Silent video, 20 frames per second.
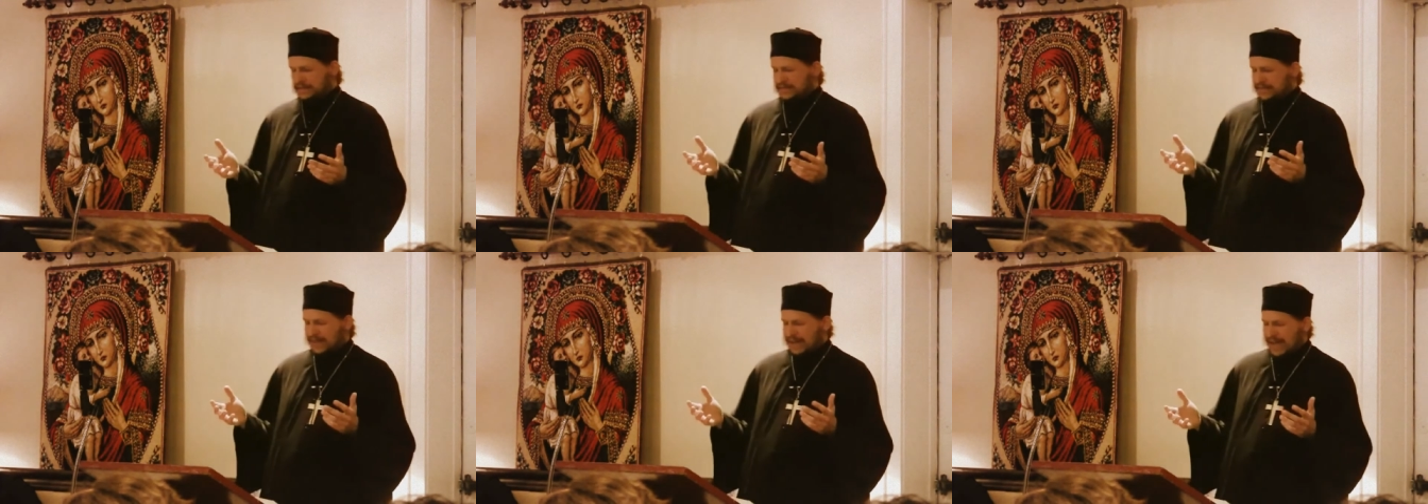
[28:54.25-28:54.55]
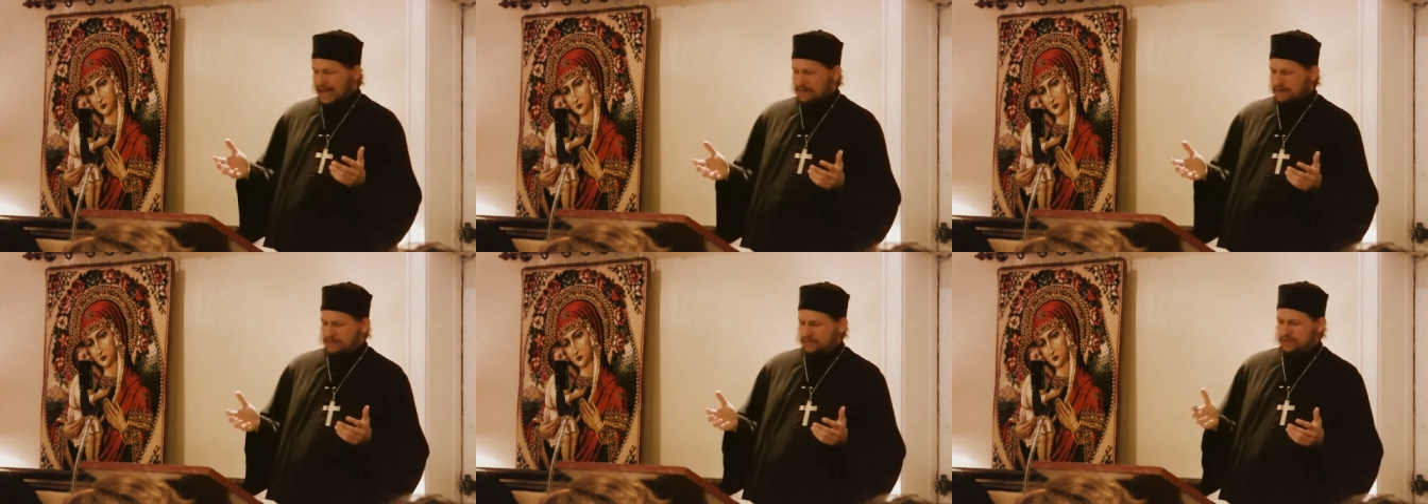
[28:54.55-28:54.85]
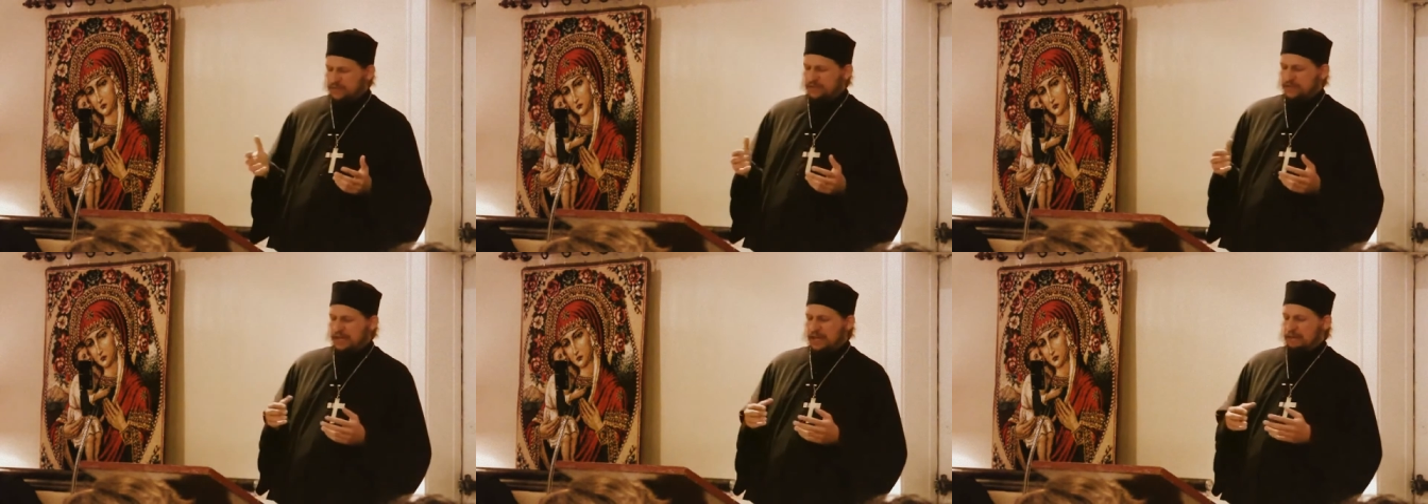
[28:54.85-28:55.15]
Time
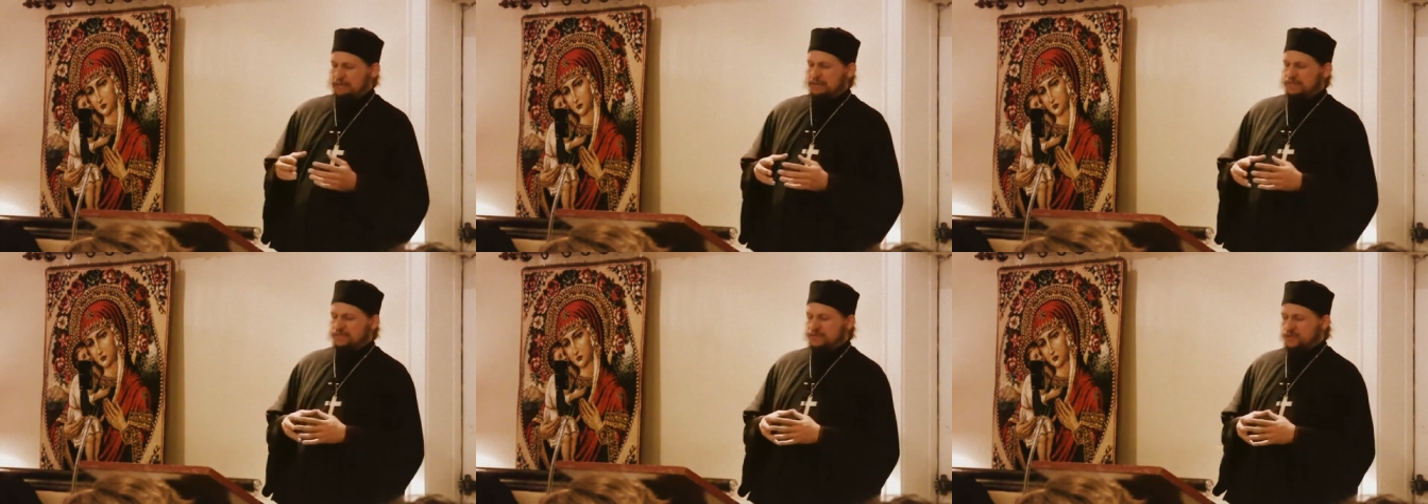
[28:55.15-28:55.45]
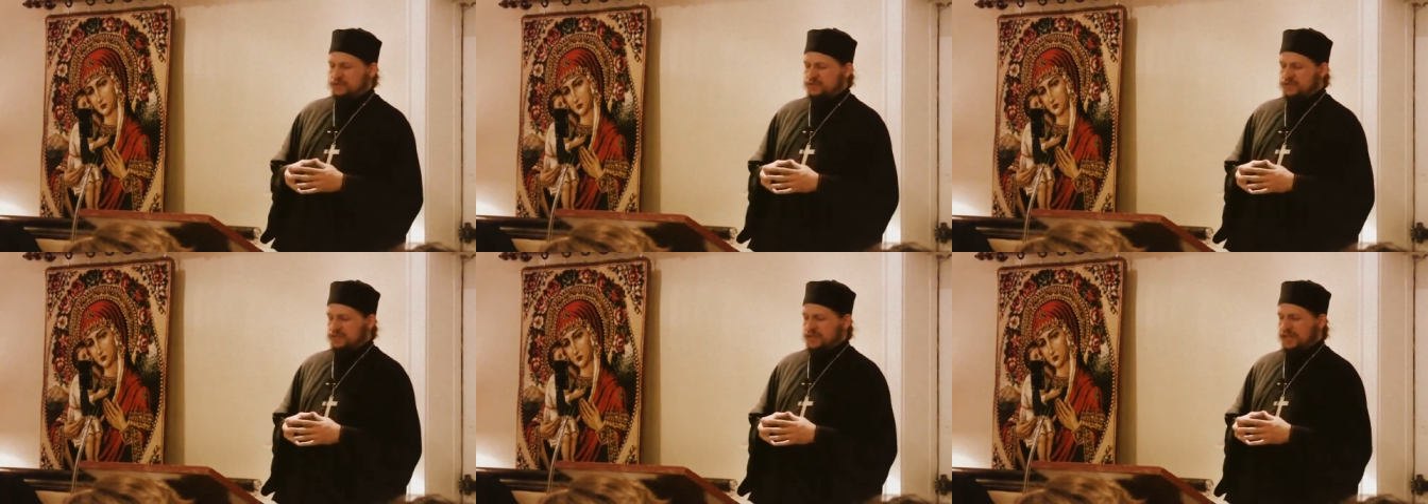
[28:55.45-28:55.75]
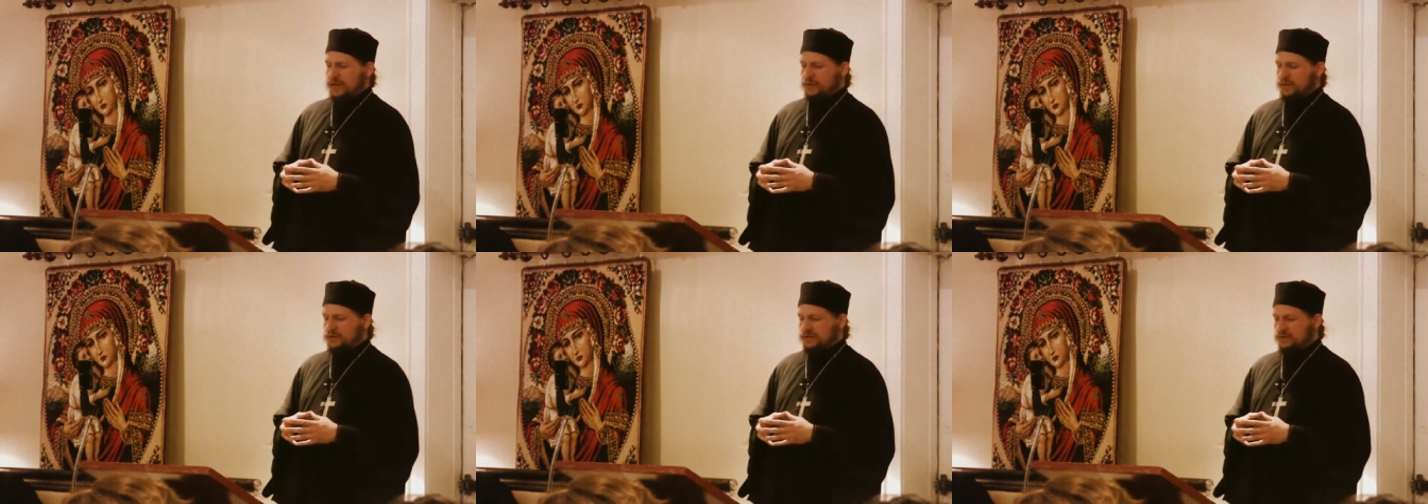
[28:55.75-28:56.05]
after time, the first
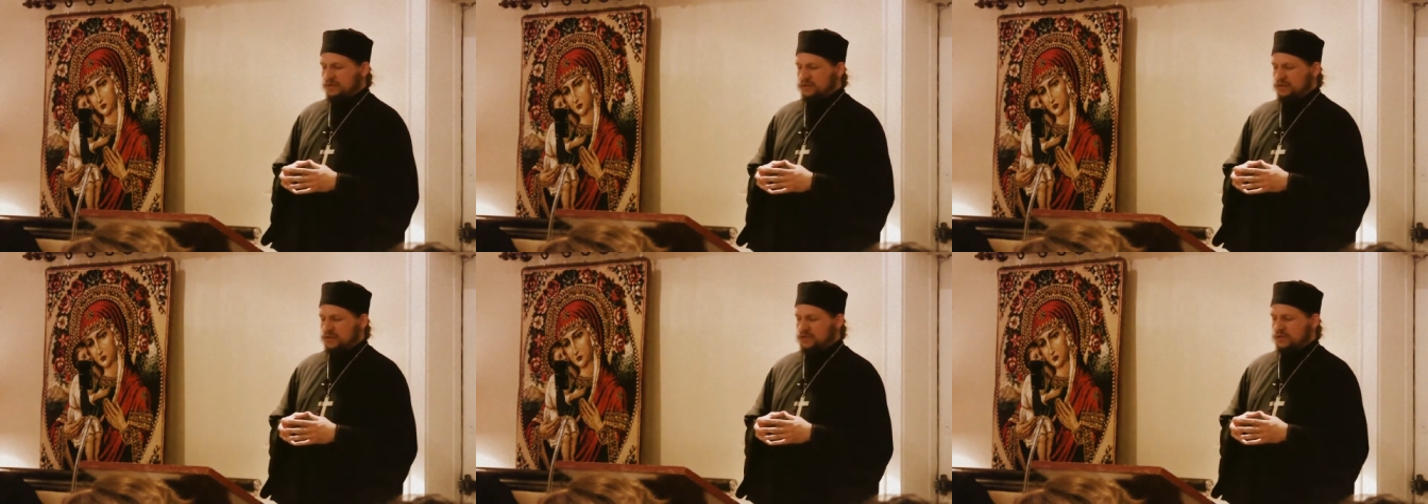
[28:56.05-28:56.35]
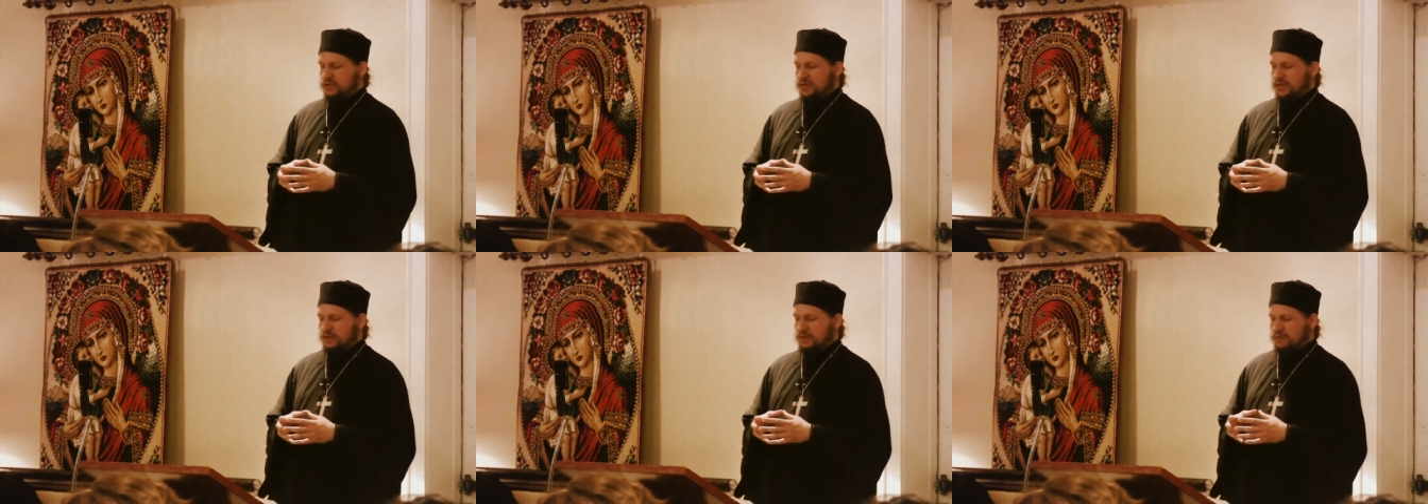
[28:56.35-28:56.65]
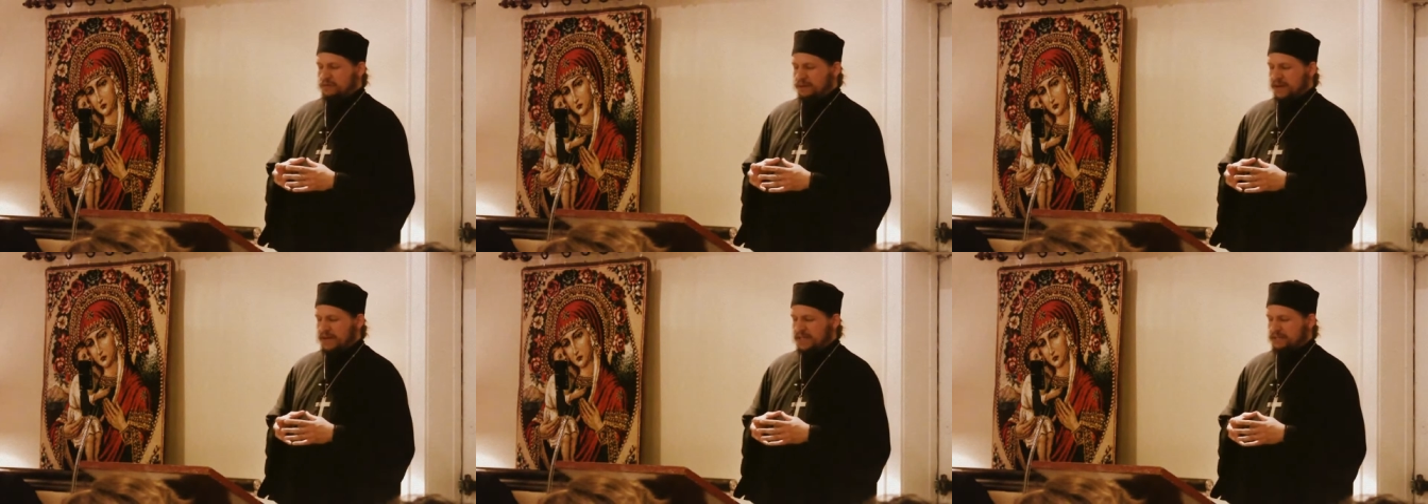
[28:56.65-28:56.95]
thing I would notice when I
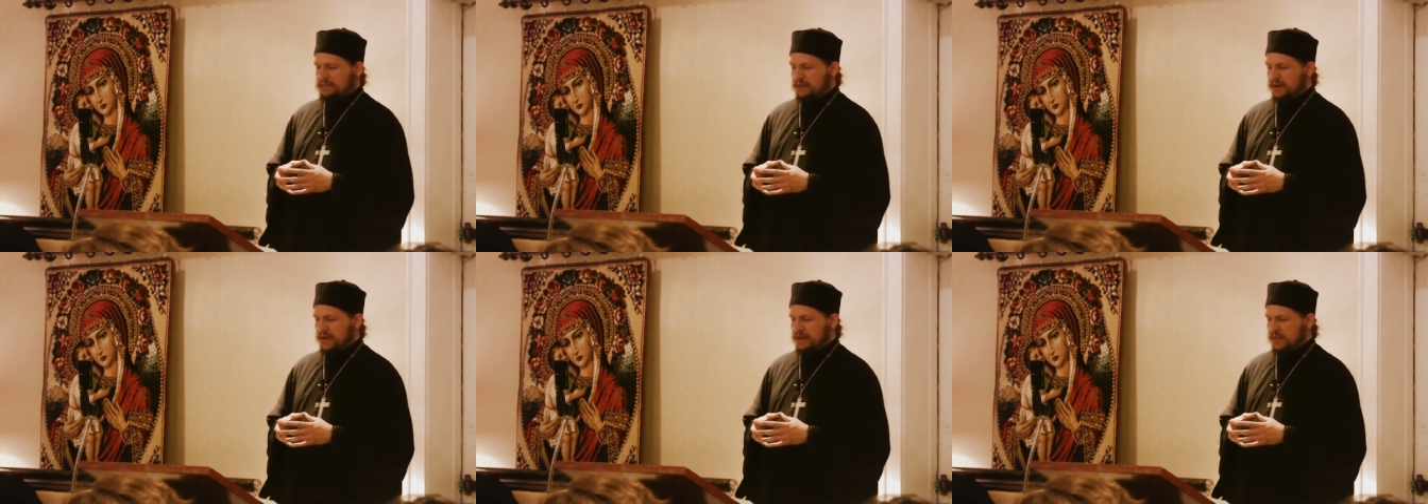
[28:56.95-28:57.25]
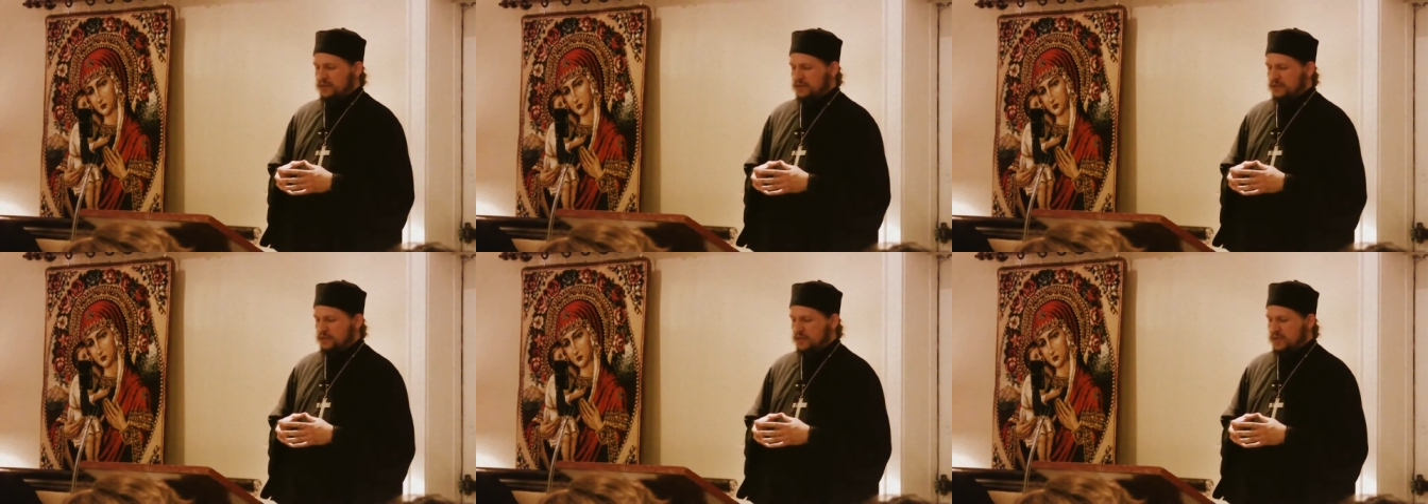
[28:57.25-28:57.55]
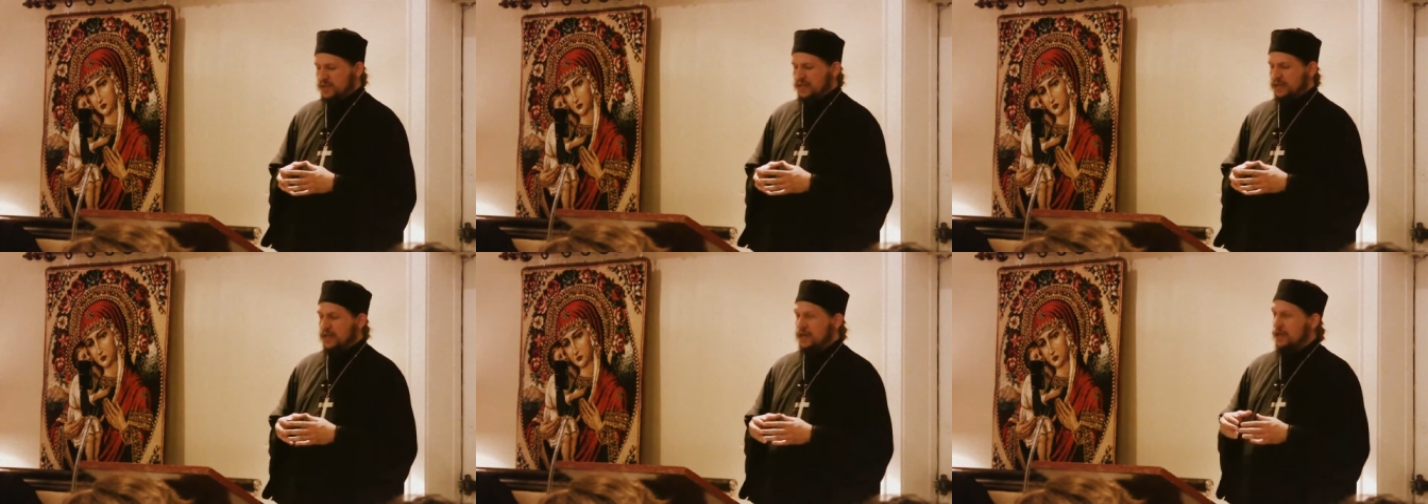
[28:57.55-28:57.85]
would pass by the
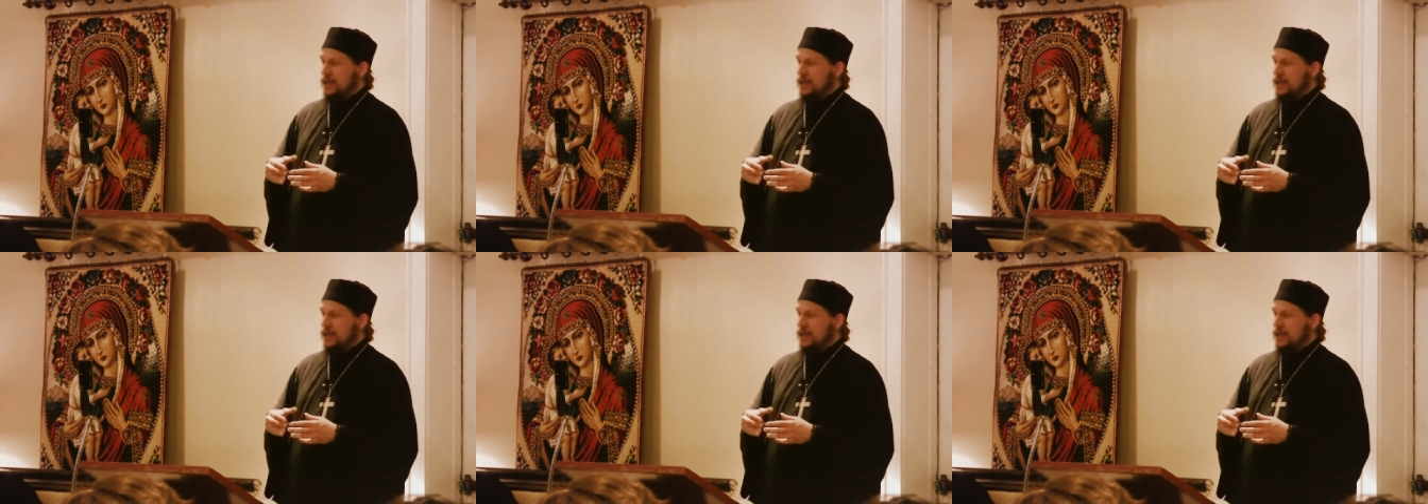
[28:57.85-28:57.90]
creek